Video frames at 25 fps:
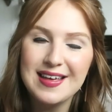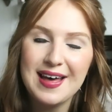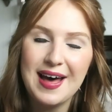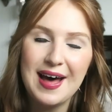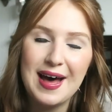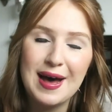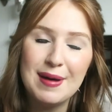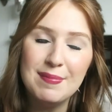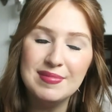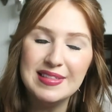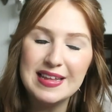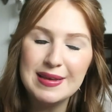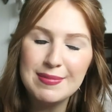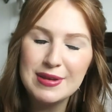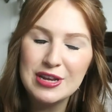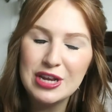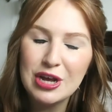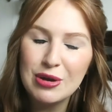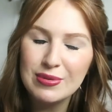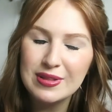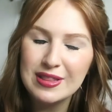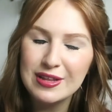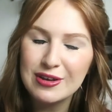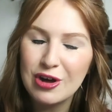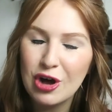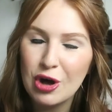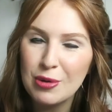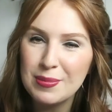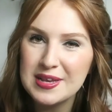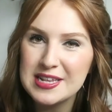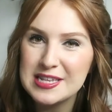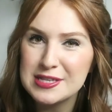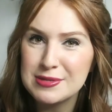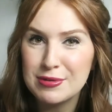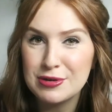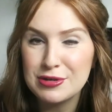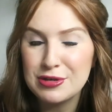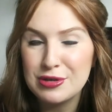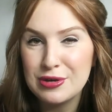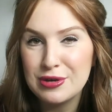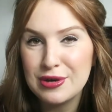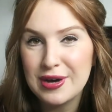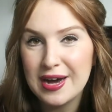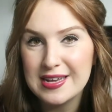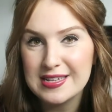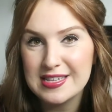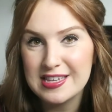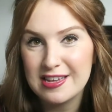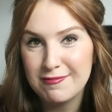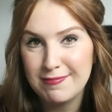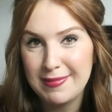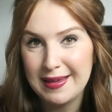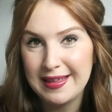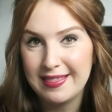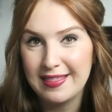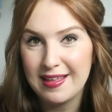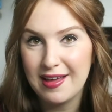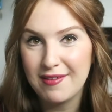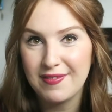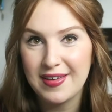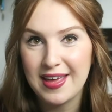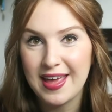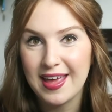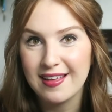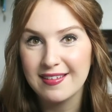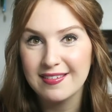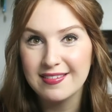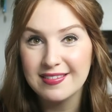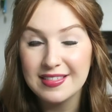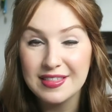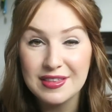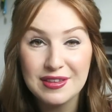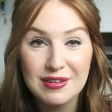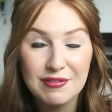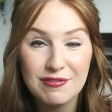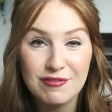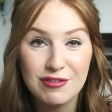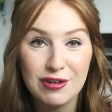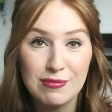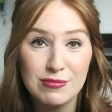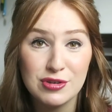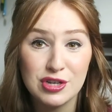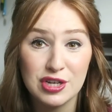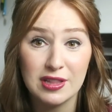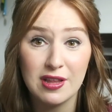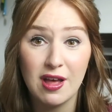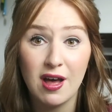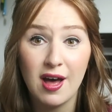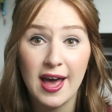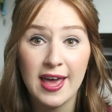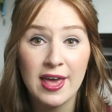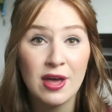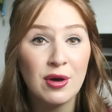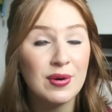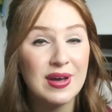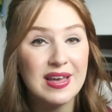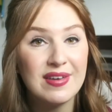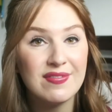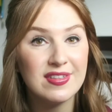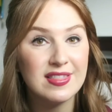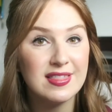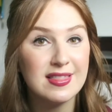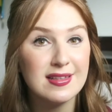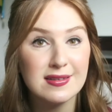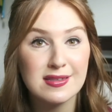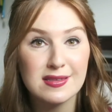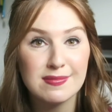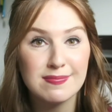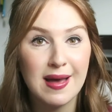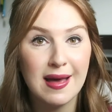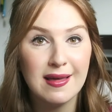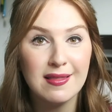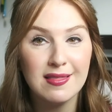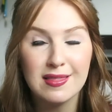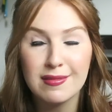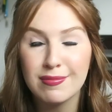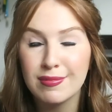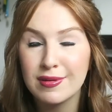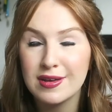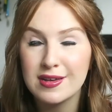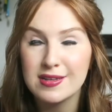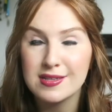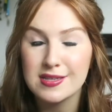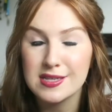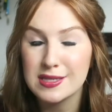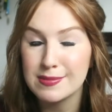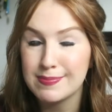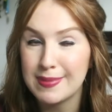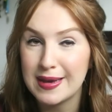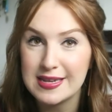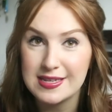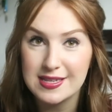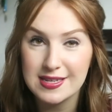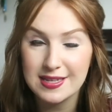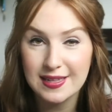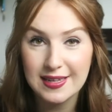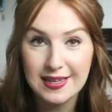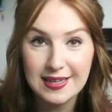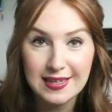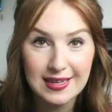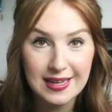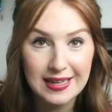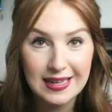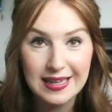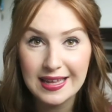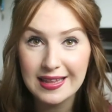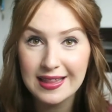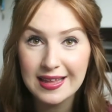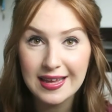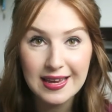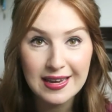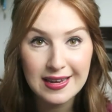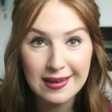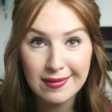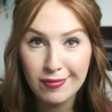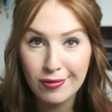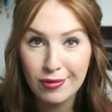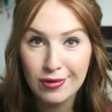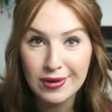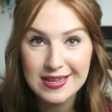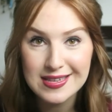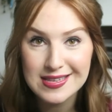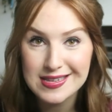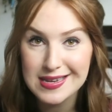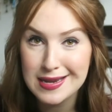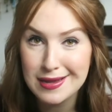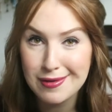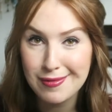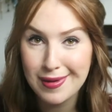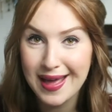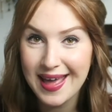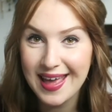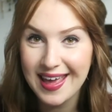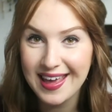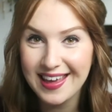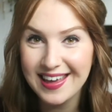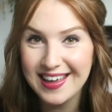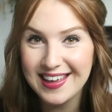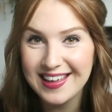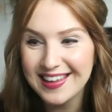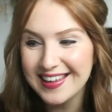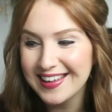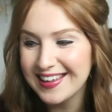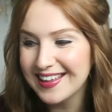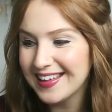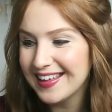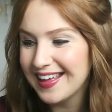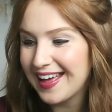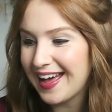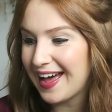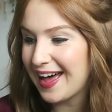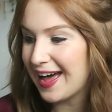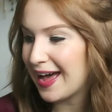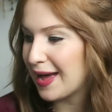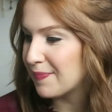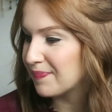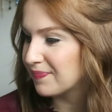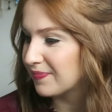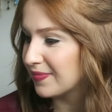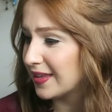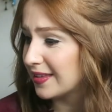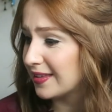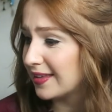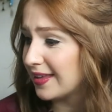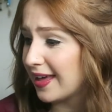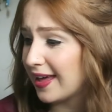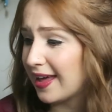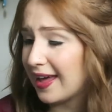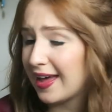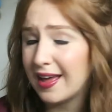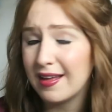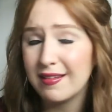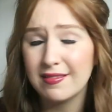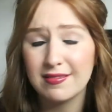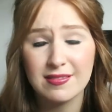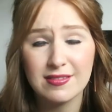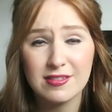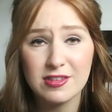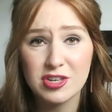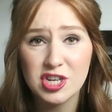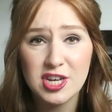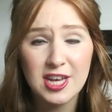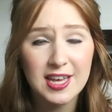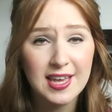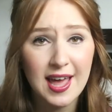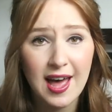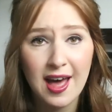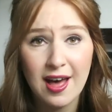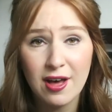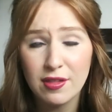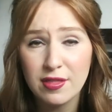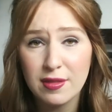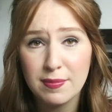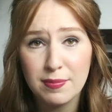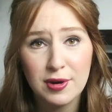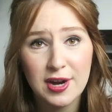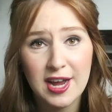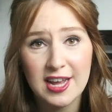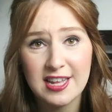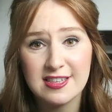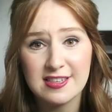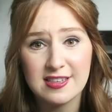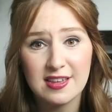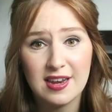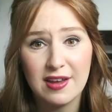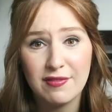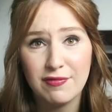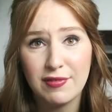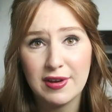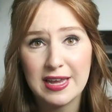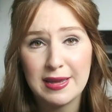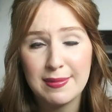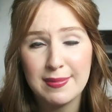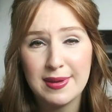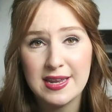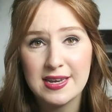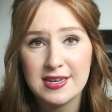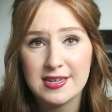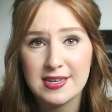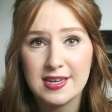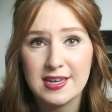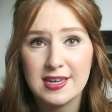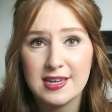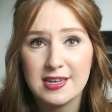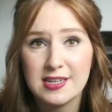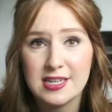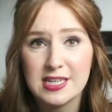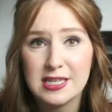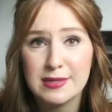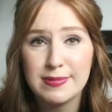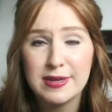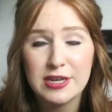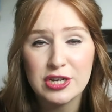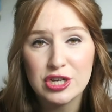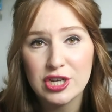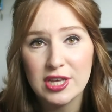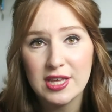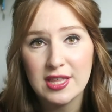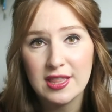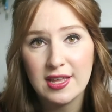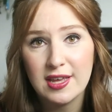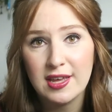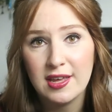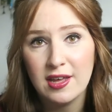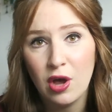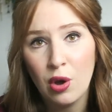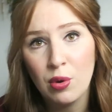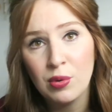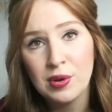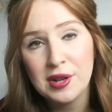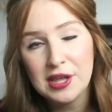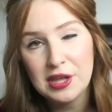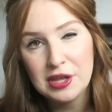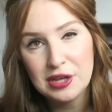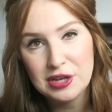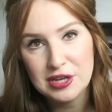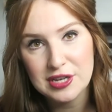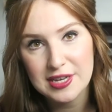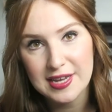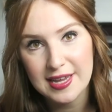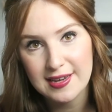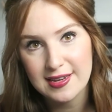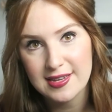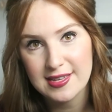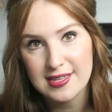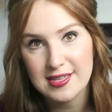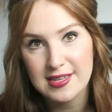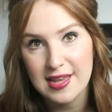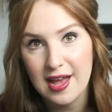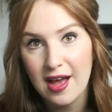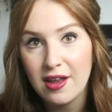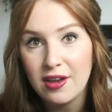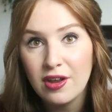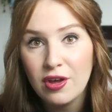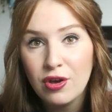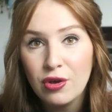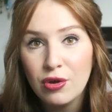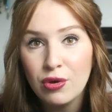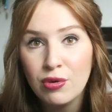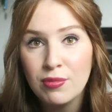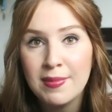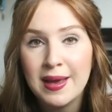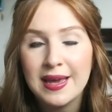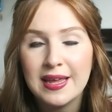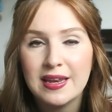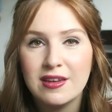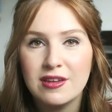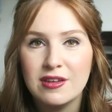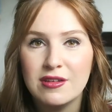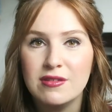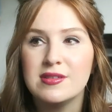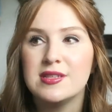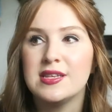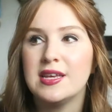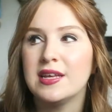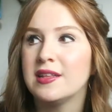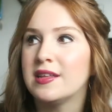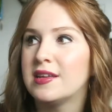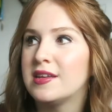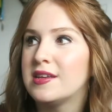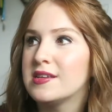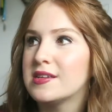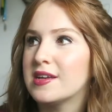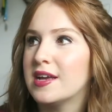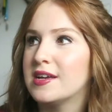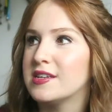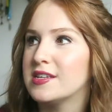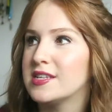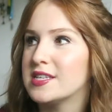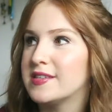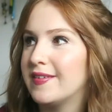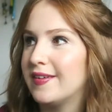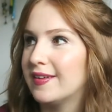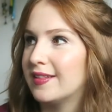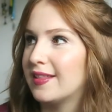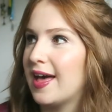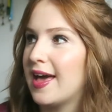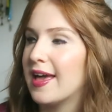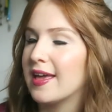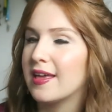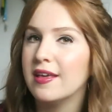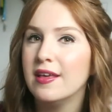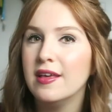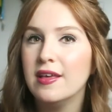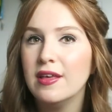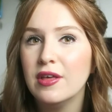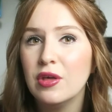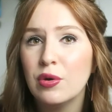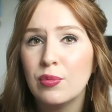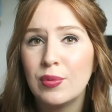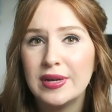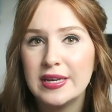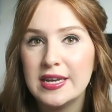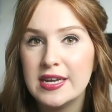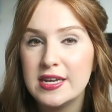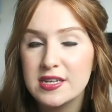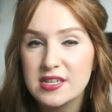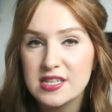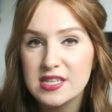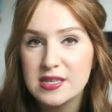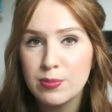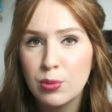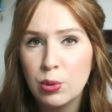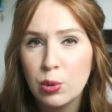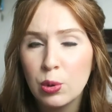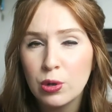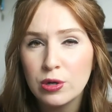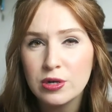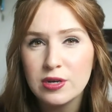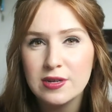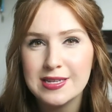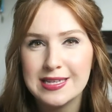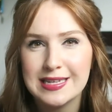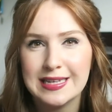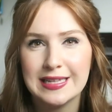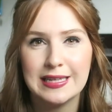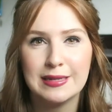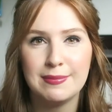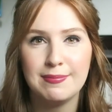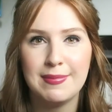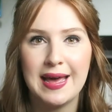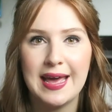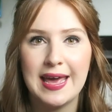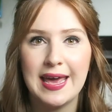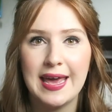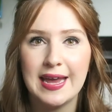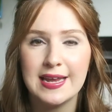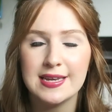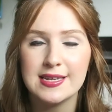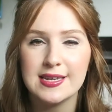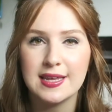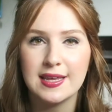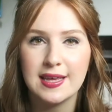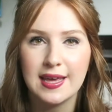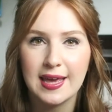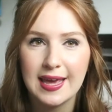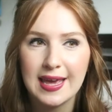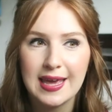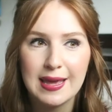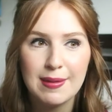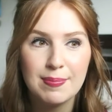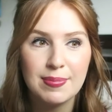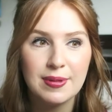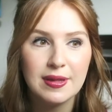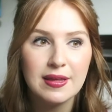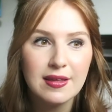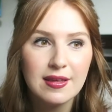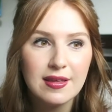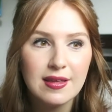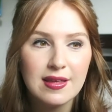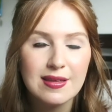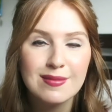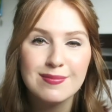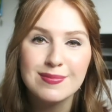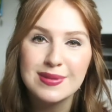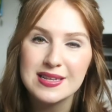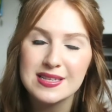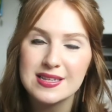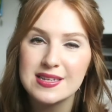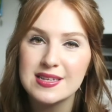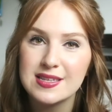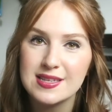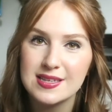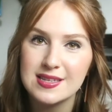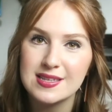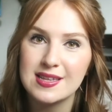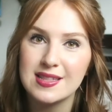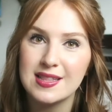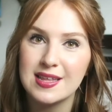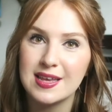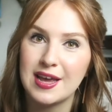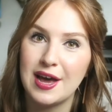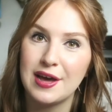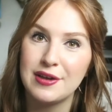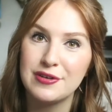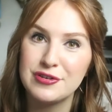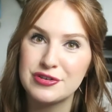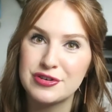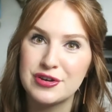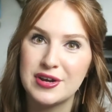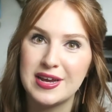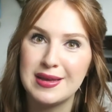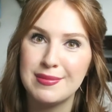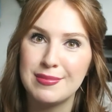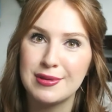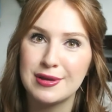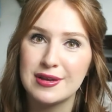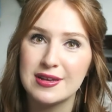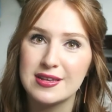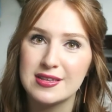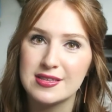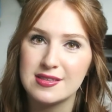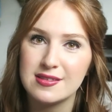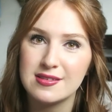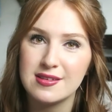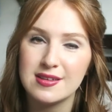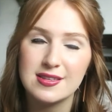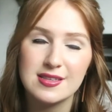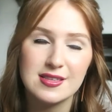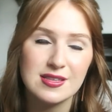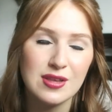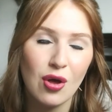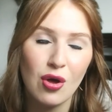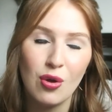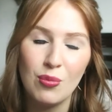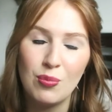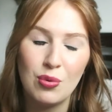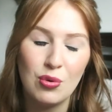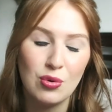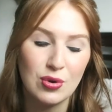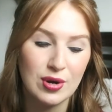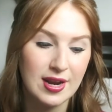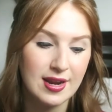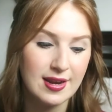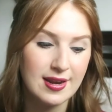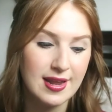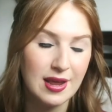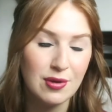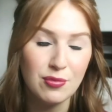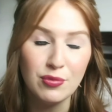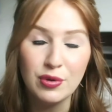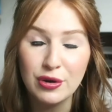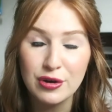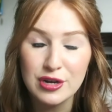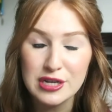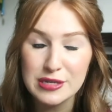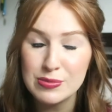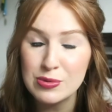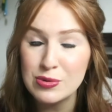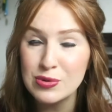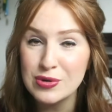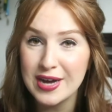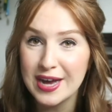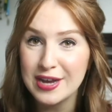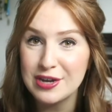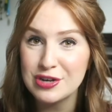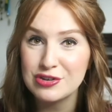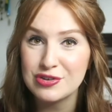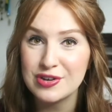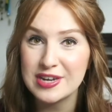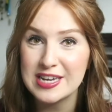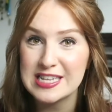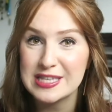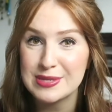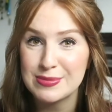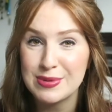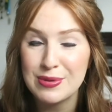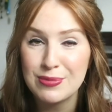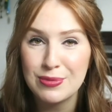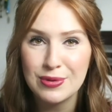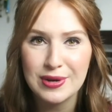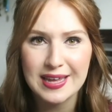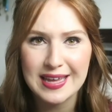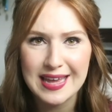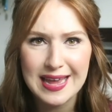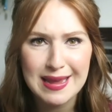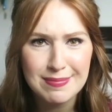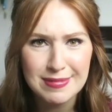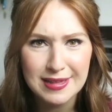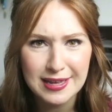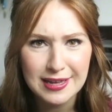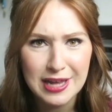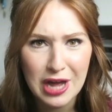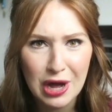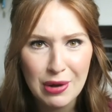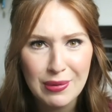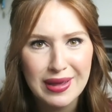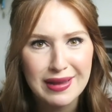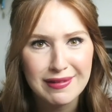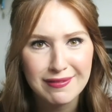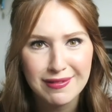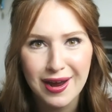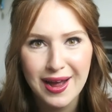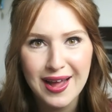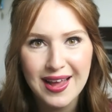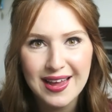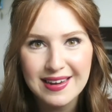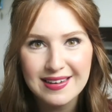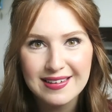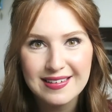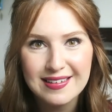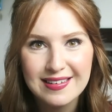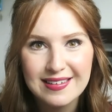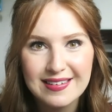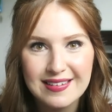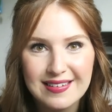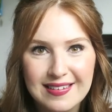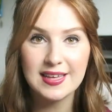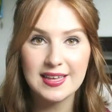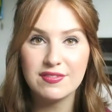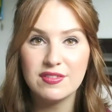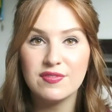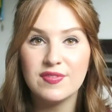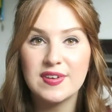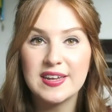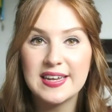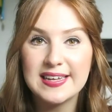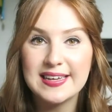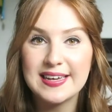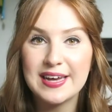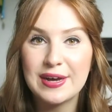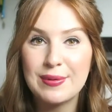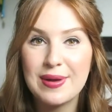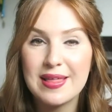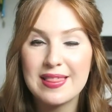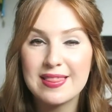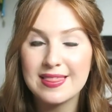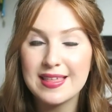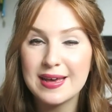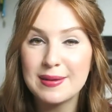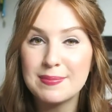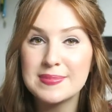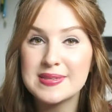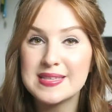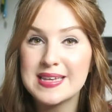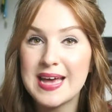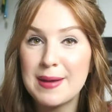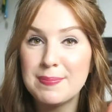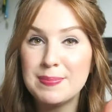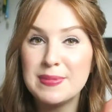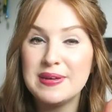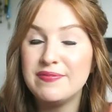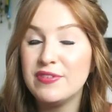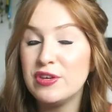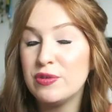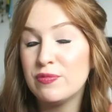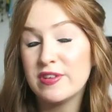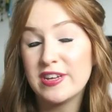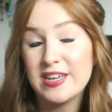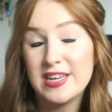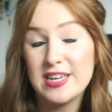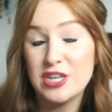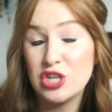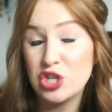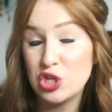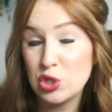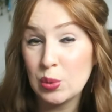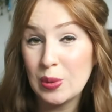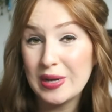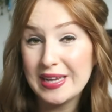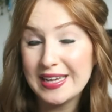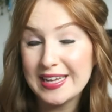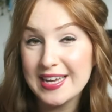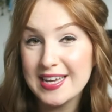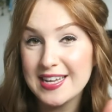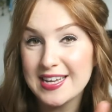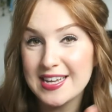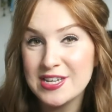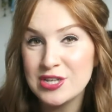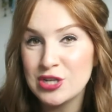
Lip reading: Let me know in the comments what you guys have been loving from July, or even this month, because it's basically nearly the end of August anyway. Yeah, check out the brands that I've recommended, especially the Only Good and Essano, made in New Zealand. I just feel like we need to support New Zealand made and keep businesses in the country, because it's so important, and we're a small country, so we want to keep that going, right? Give the video a thumbs up if you've enjoyed it,